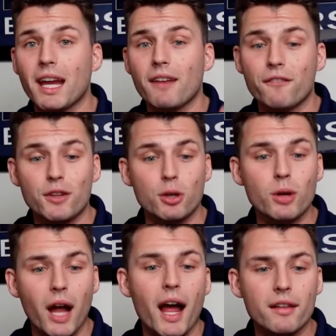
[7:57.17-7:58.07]
And if you
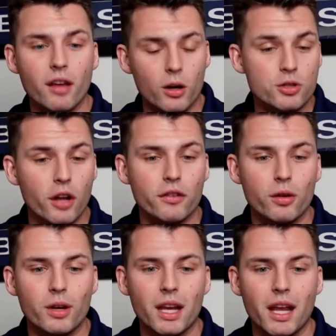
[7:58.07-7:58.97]
guys are just
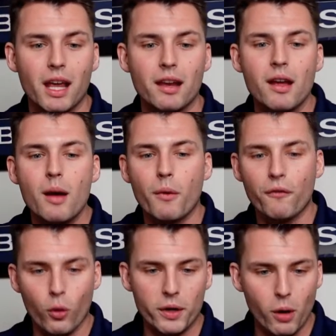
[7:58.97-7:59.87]
tuning in,
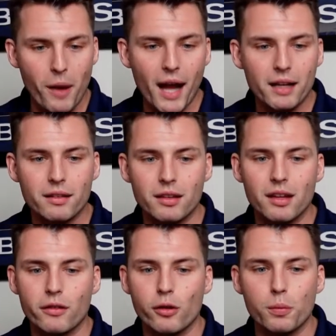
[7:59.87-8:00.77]
before we go back into
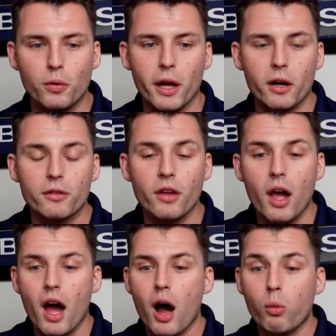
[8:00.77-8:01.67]
these two players,
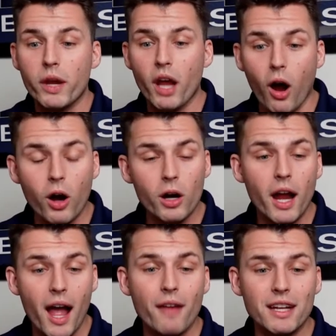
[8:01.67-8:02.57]
uh, we are
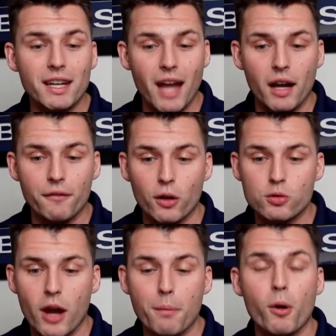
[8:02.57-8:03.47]
having an N F L
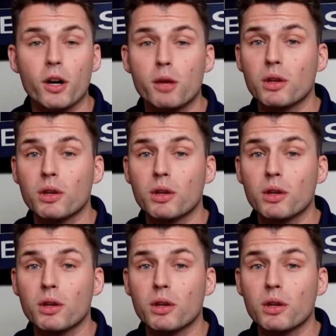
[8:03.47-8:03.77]
draft party.